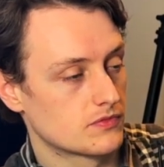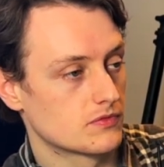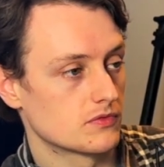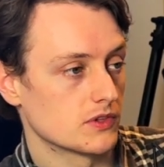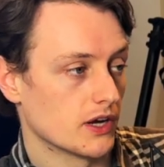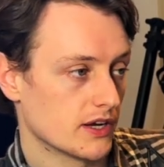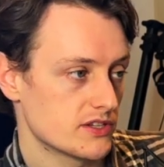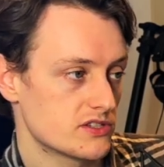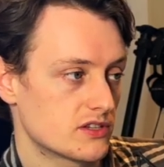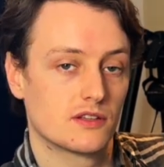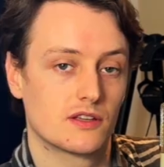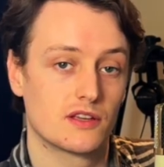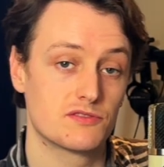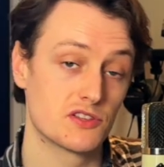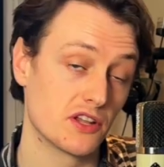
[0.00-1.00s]
Nice.
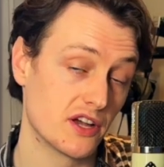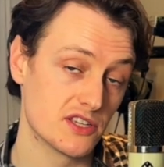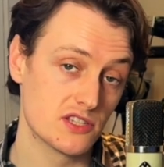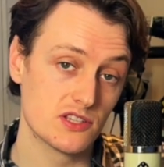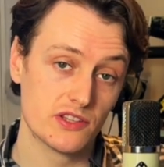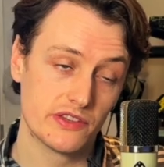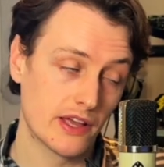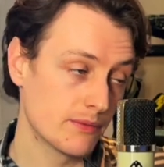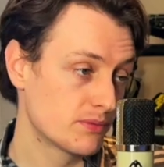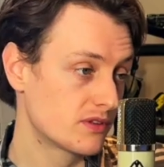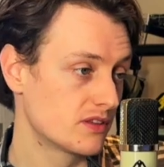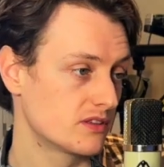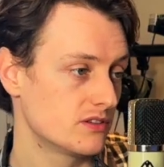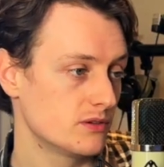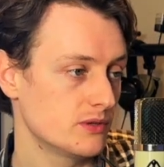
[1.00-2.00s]
Gives a nice
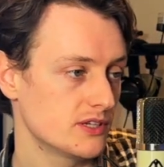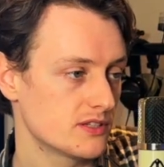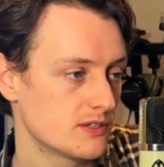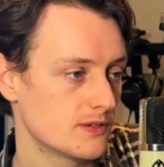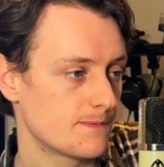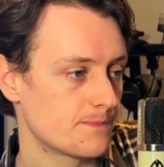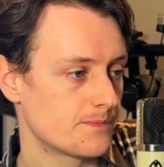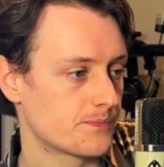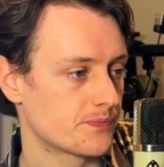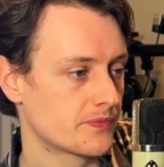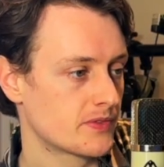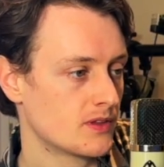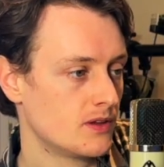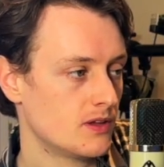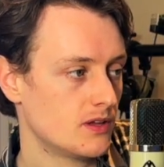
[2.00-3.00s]
depth to it.
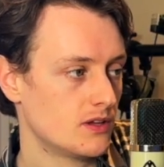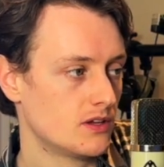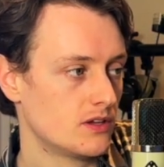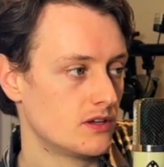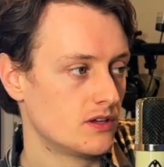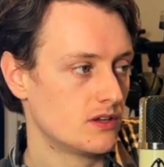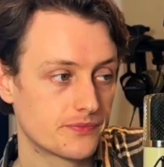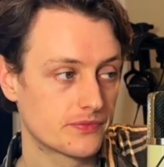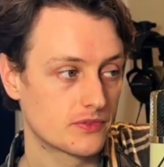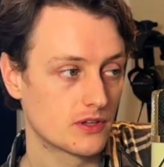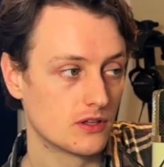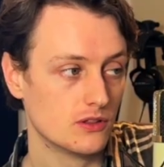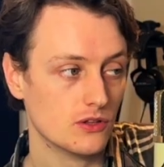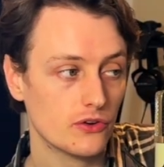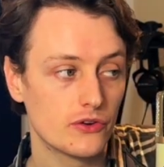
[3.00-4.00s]

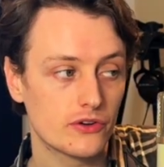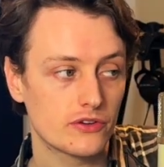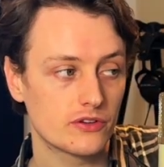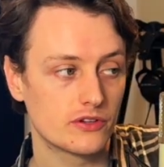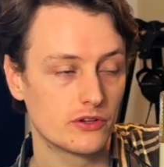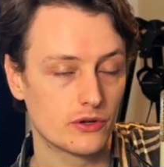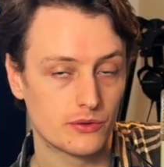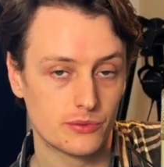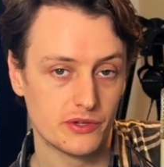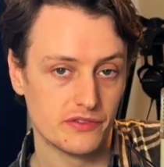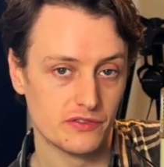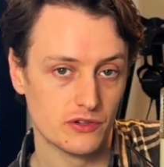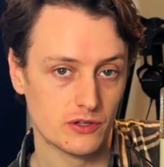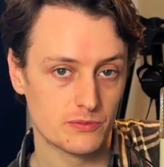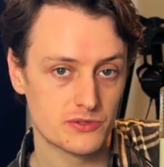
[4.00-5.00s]
Learn your
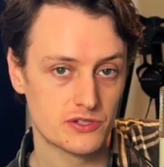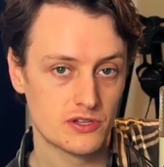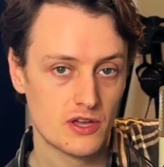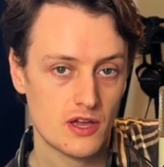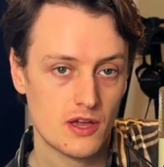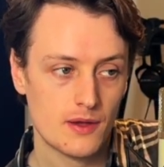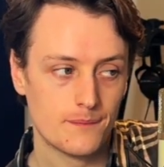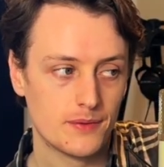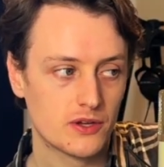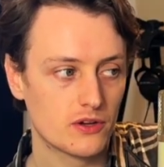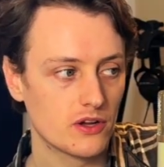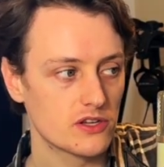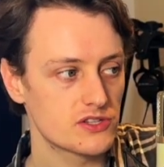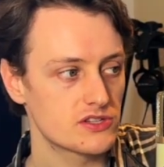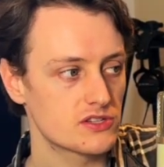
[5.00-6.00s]
reverbs,
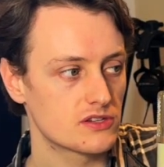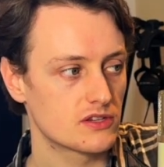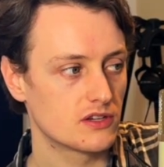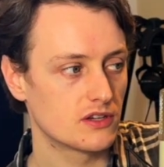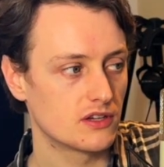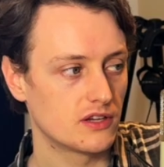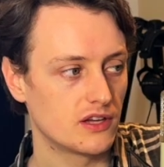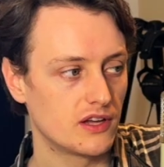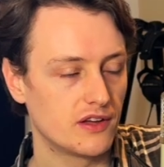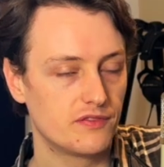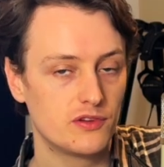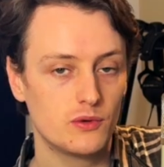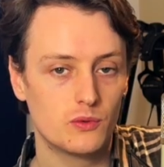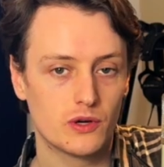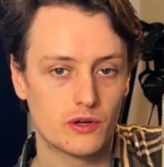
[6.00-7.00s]
because if
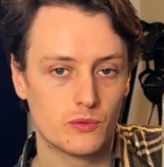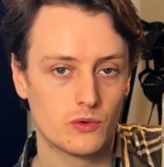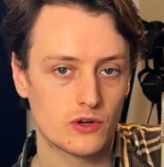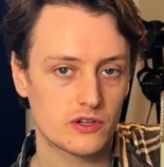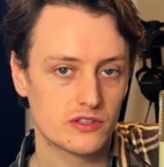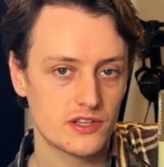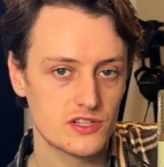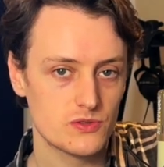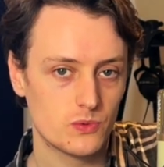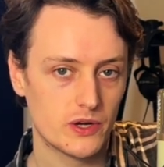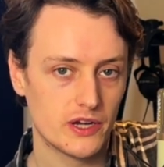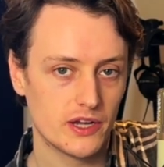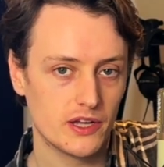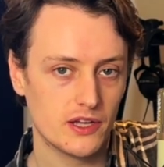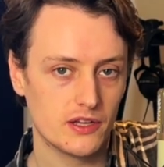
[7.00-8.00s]
you want to work this
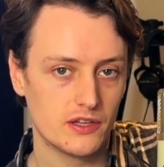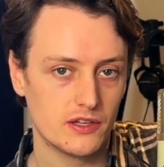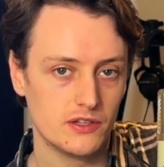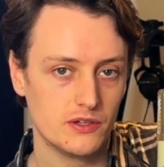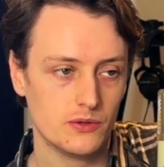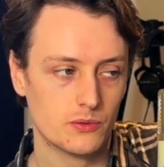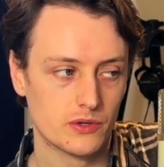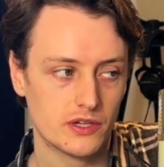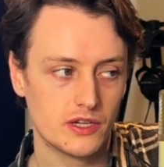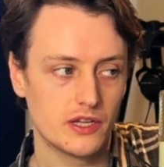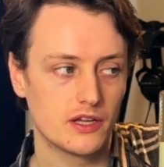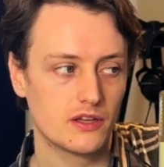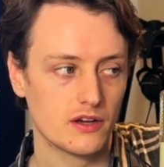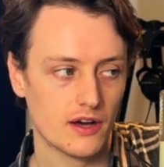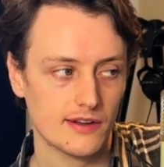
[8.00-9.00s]
way, you really
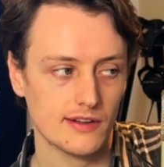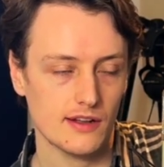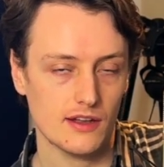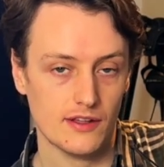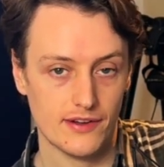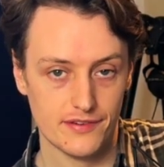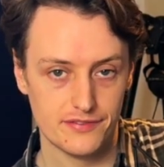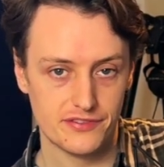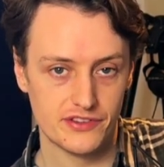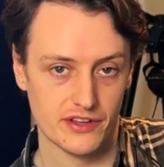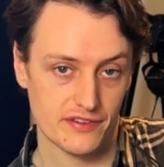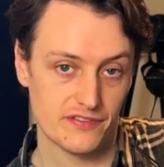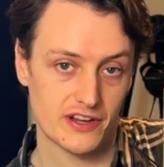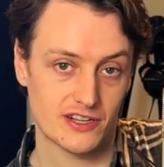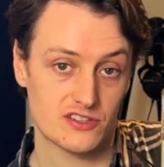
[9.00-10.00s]
gotta love the
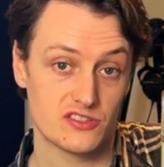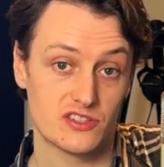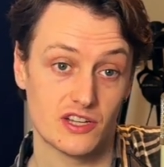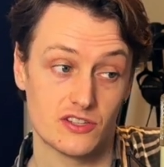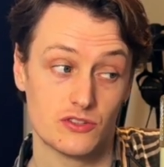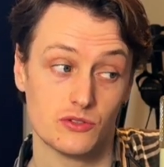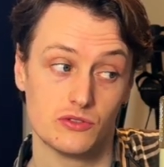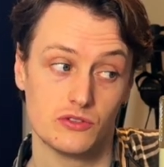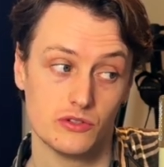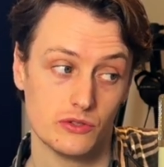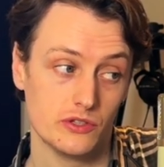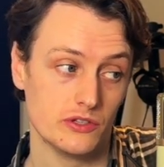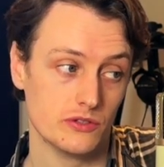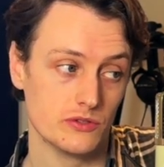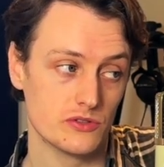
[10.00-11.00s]
effects that you do
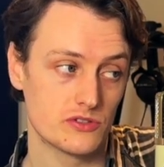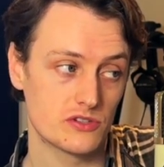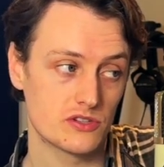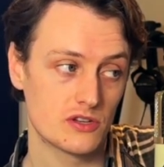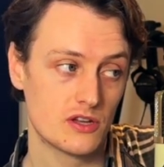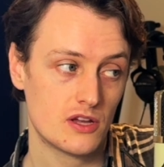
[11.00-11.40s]
use.